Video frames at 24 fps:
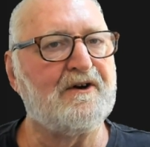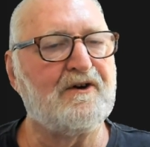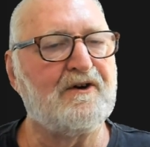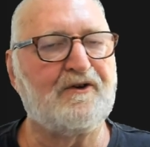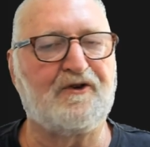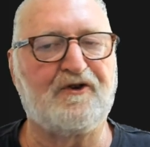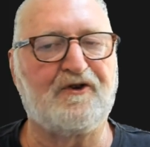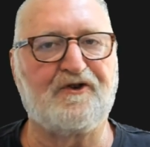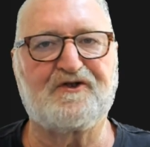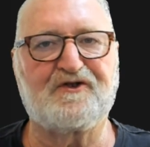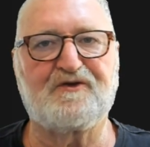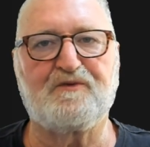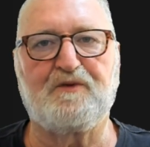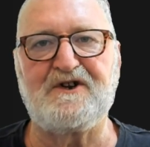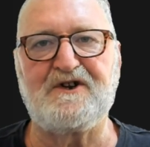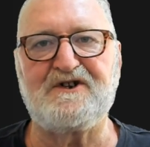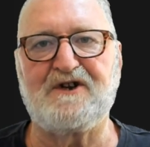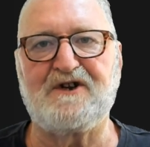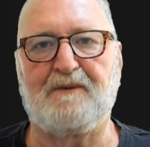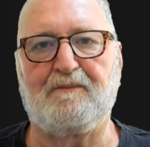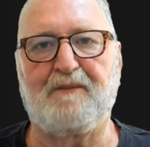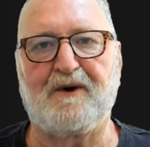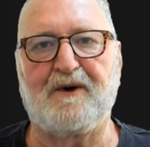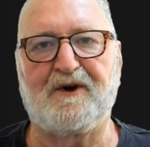to switch
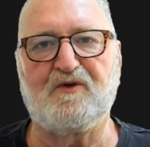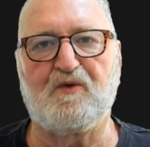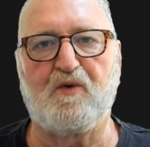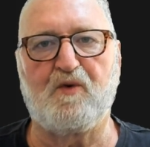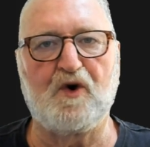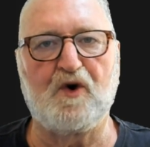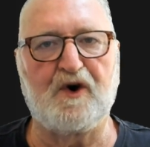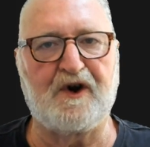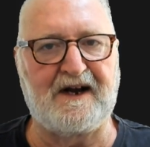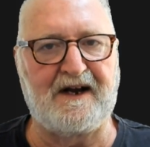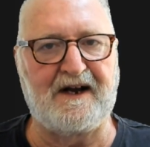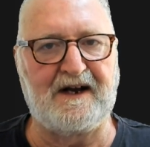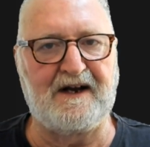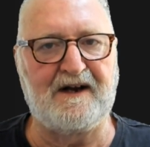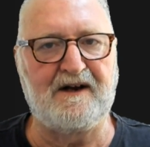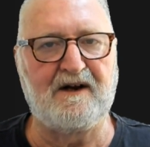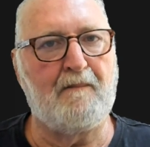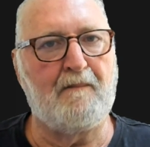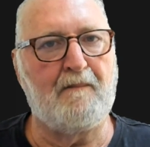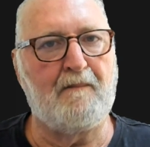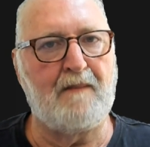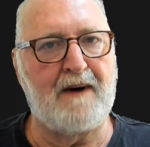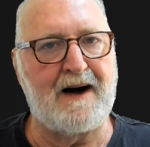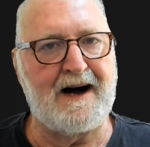it between
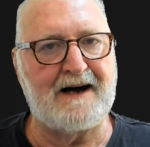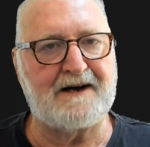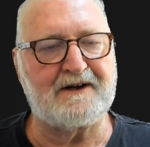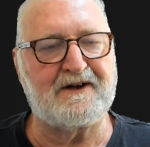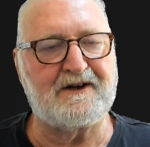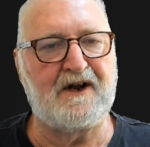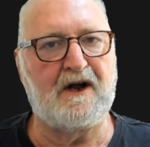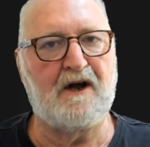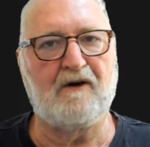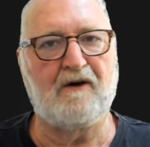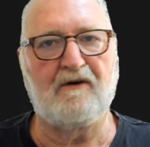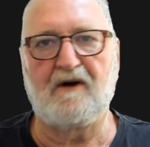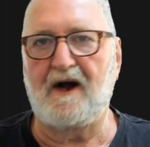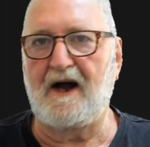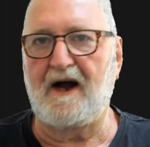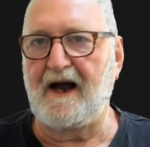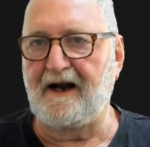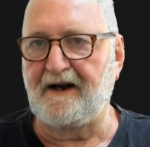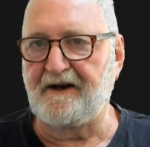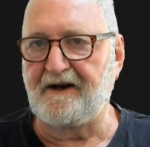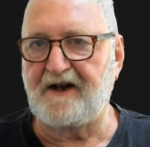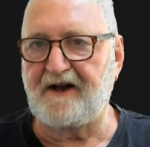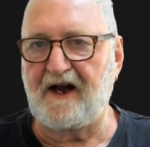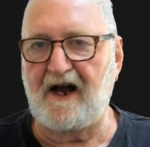Markdown
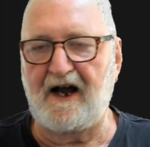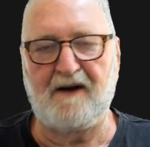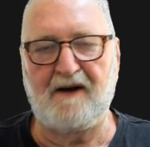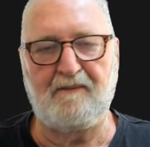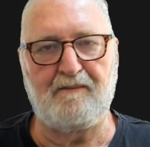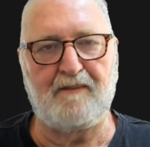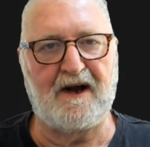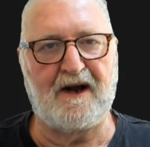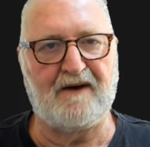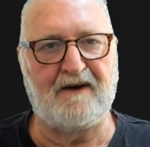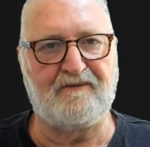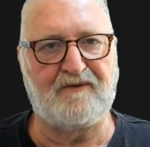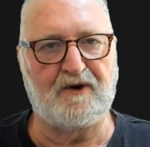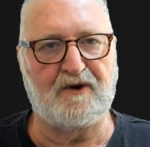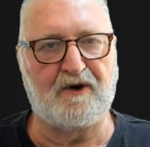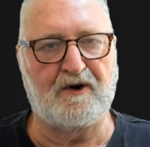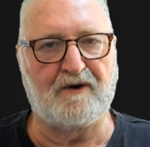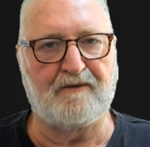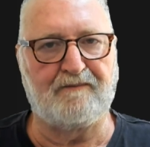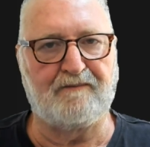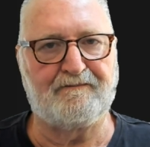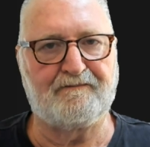and Kanban view.